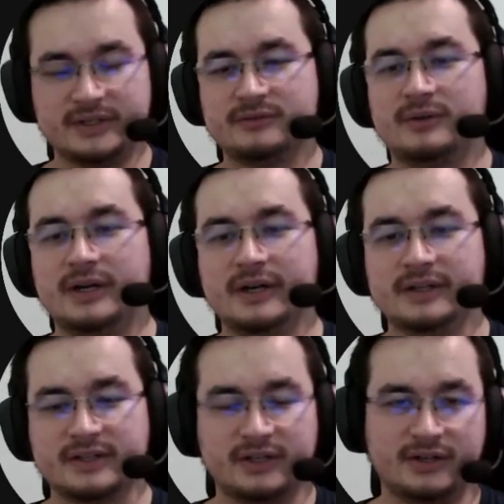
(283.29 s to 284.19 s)
Histoire
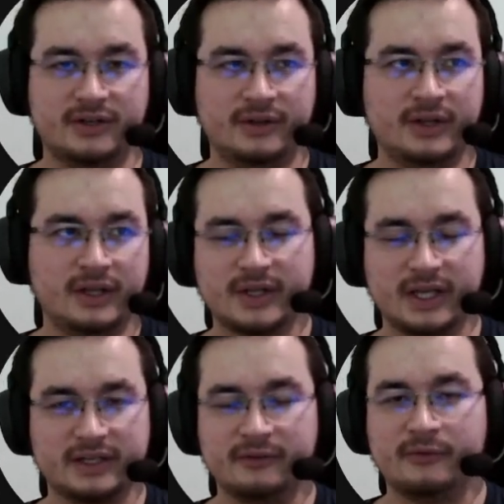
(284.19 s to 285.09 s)
is going to
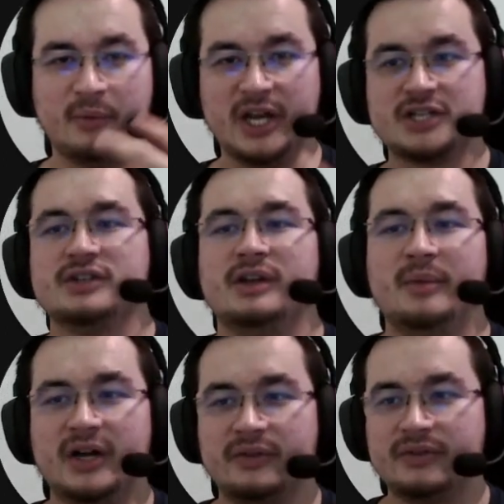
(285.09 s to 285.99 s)
get information
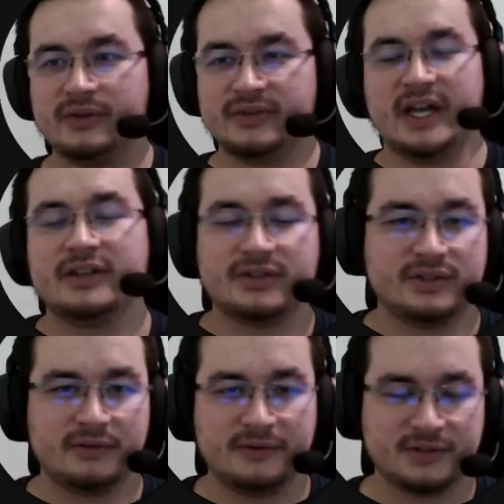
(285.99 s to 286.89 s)
about the
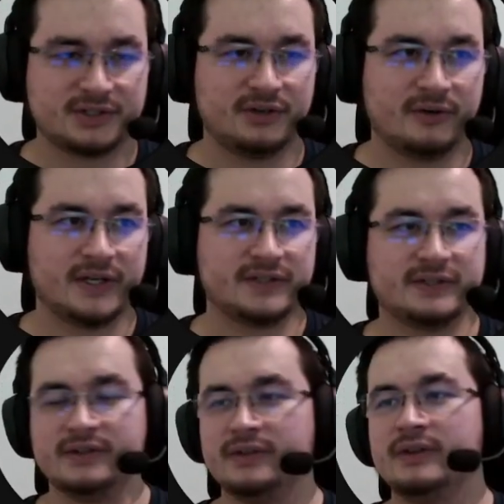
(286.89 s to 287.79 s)
title of the
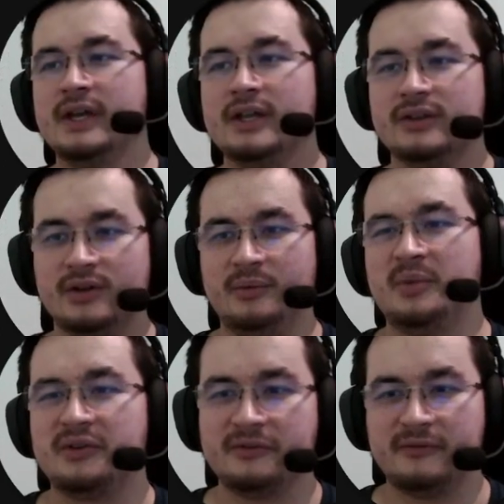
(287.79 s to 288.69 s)
stories and the
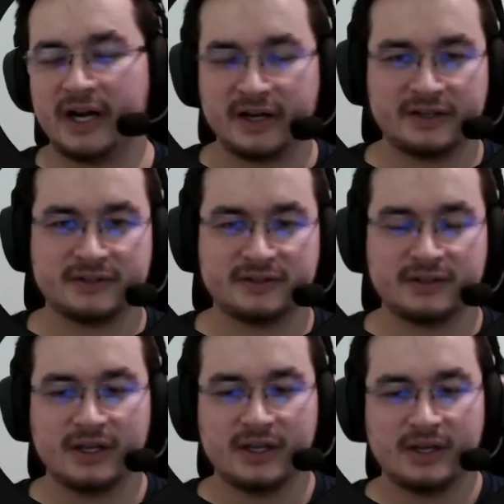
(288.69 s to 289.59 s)
number of variants,